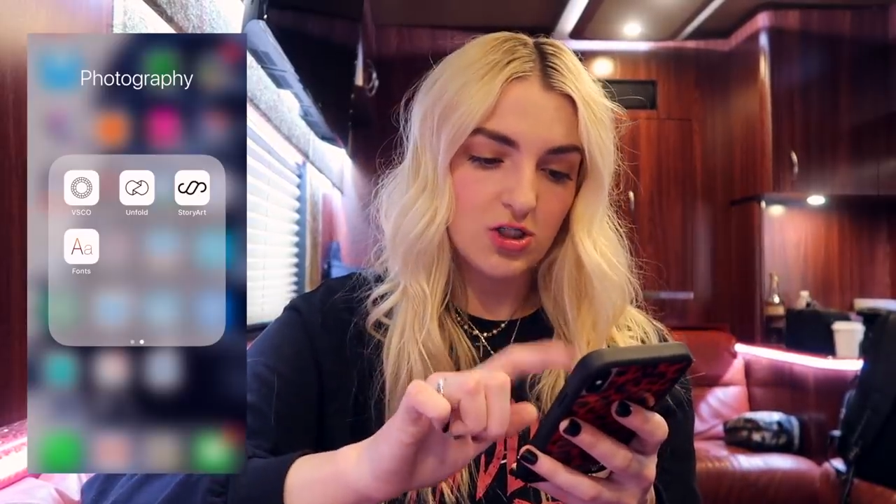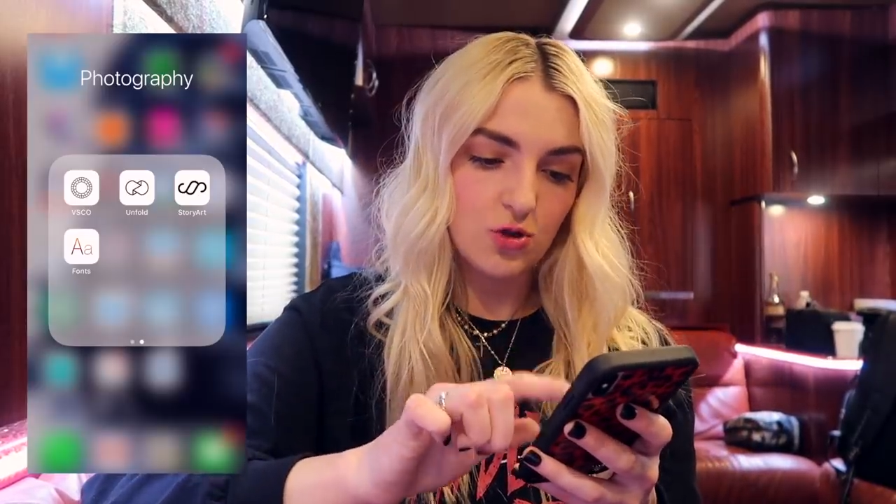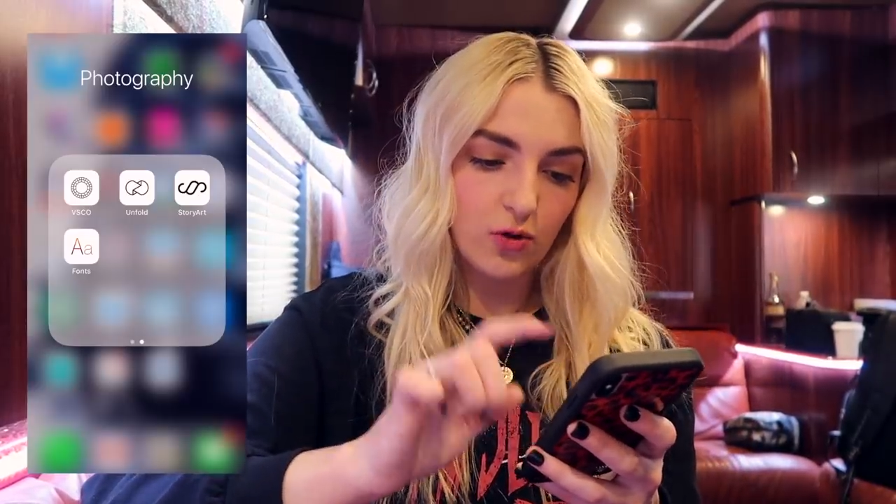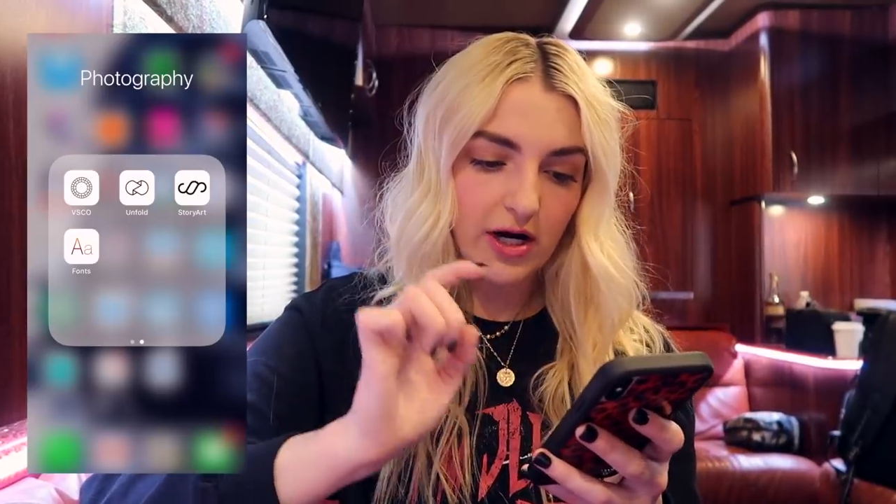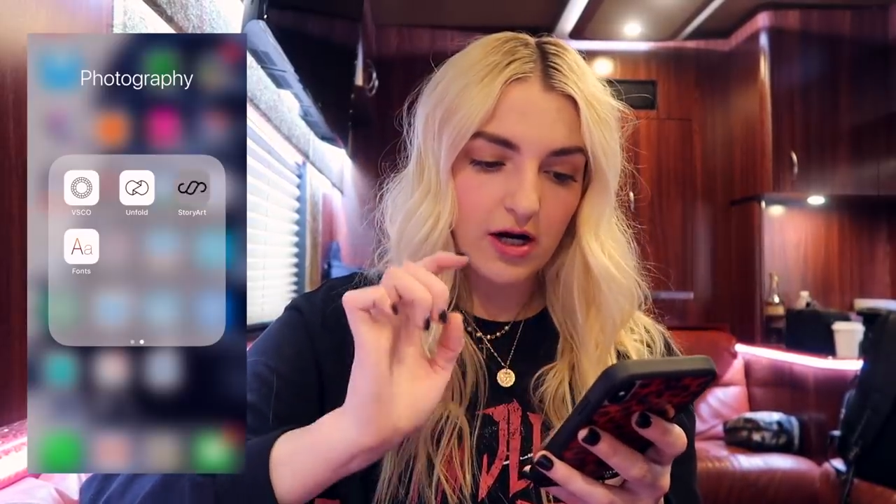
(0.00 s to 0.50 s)

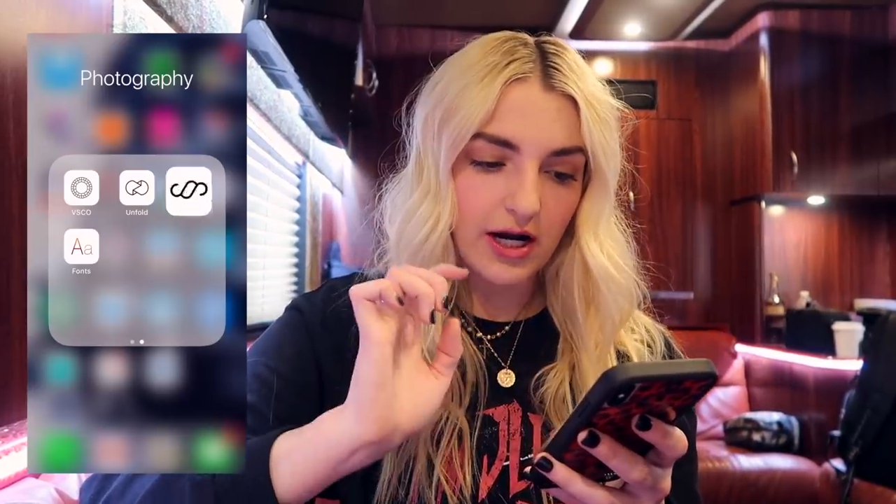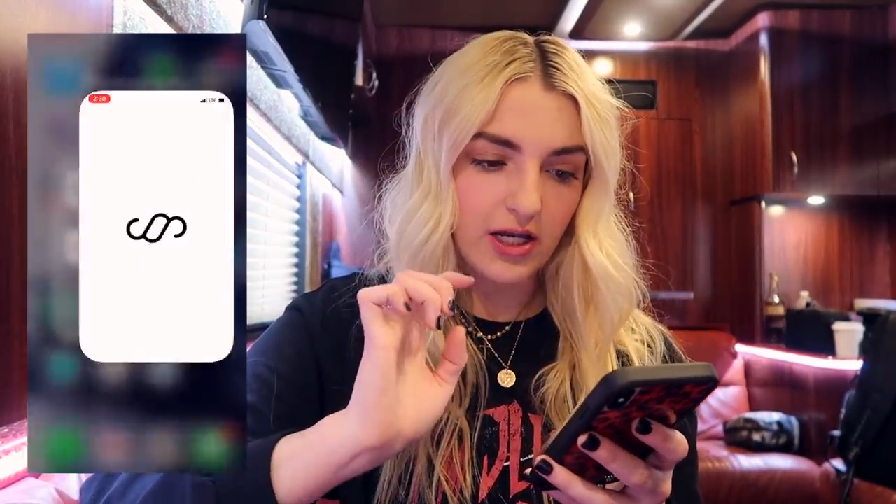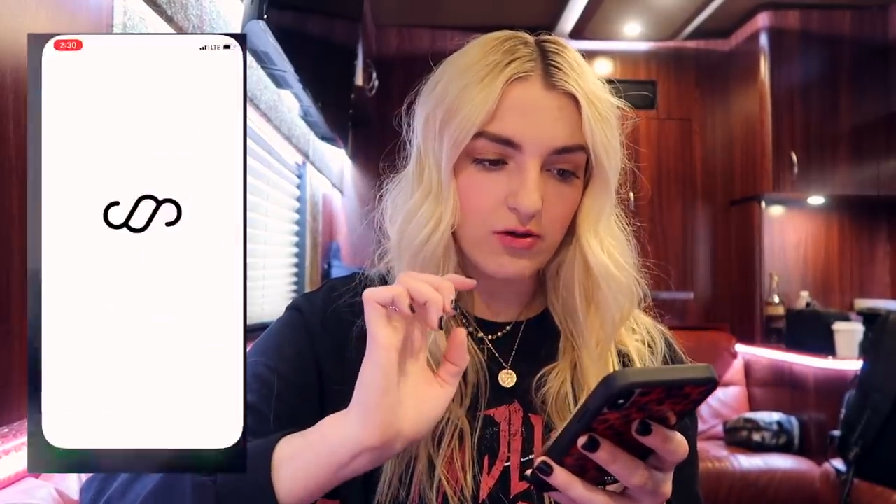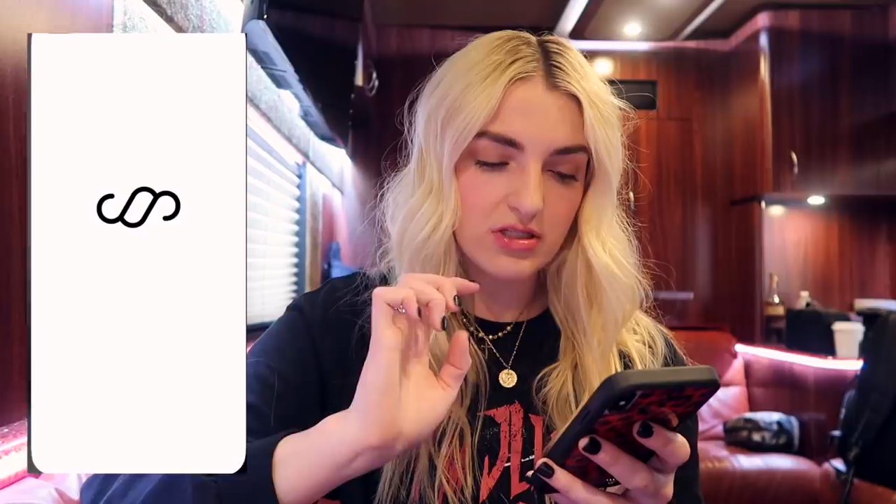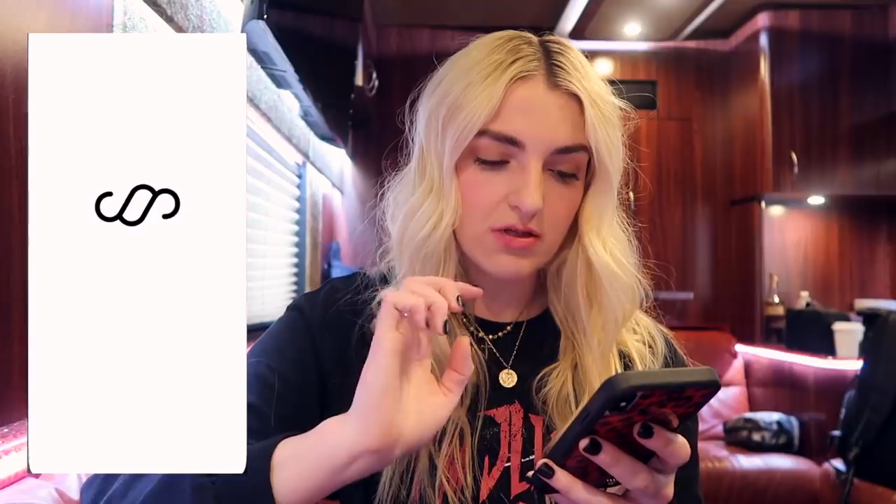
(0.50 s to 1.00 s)
StoryArt I
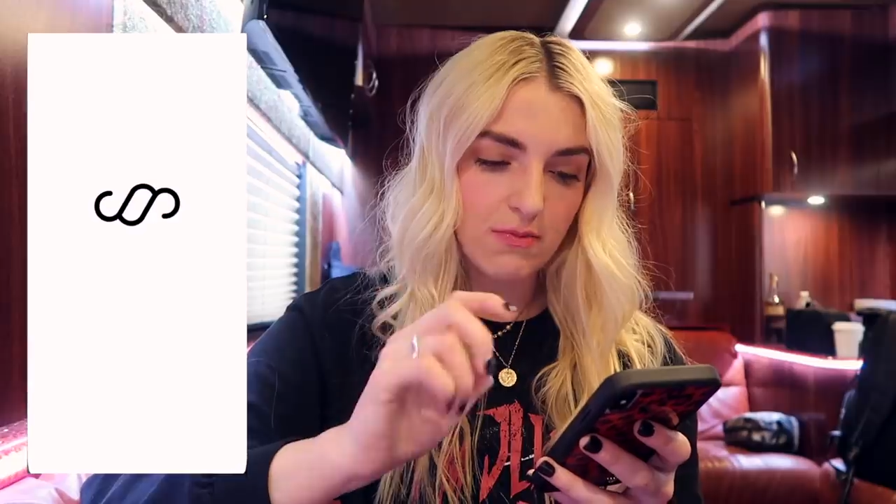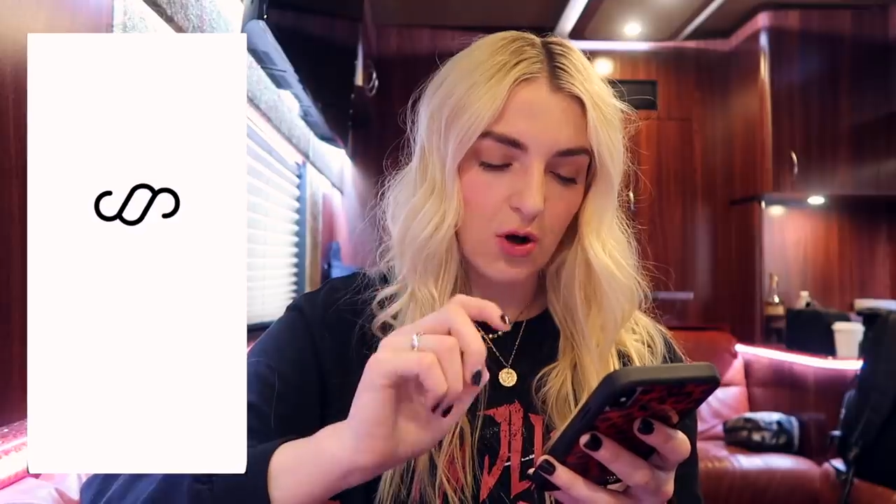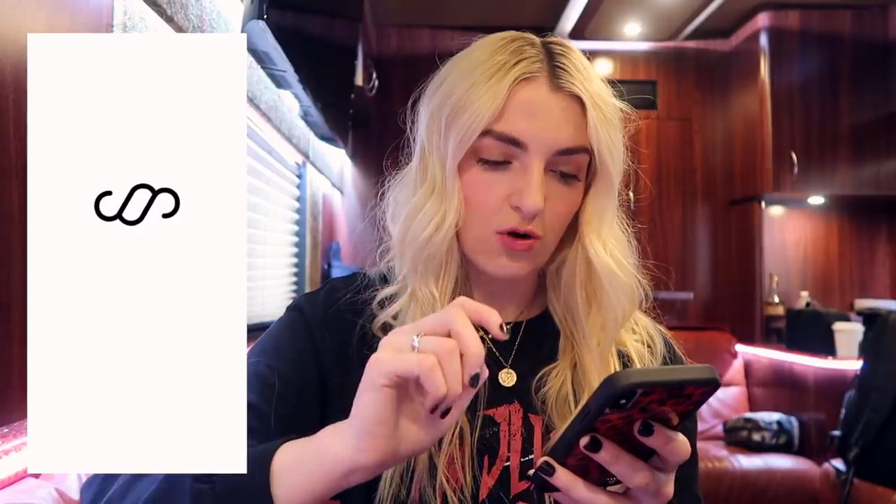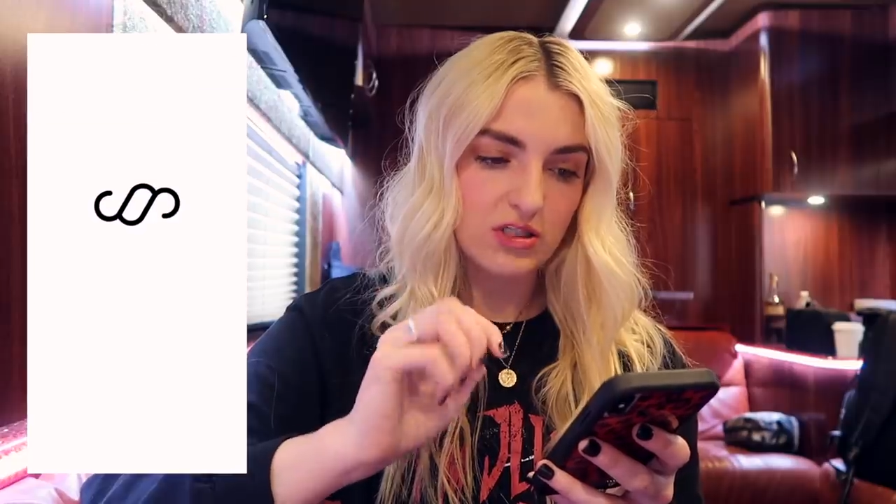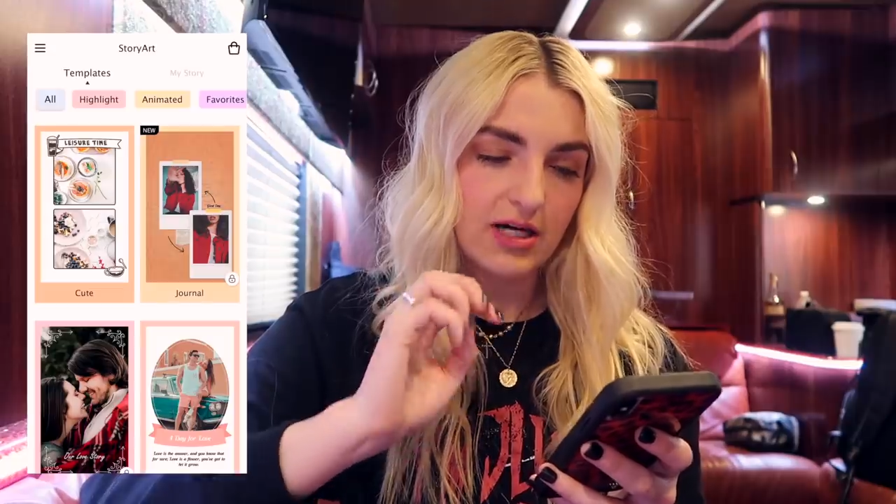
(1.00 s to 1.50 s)
use the
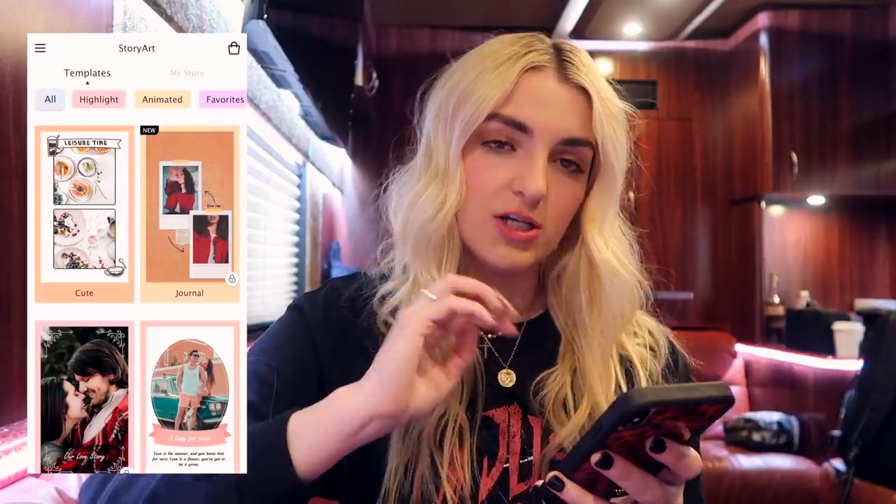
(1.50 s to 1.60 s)
most.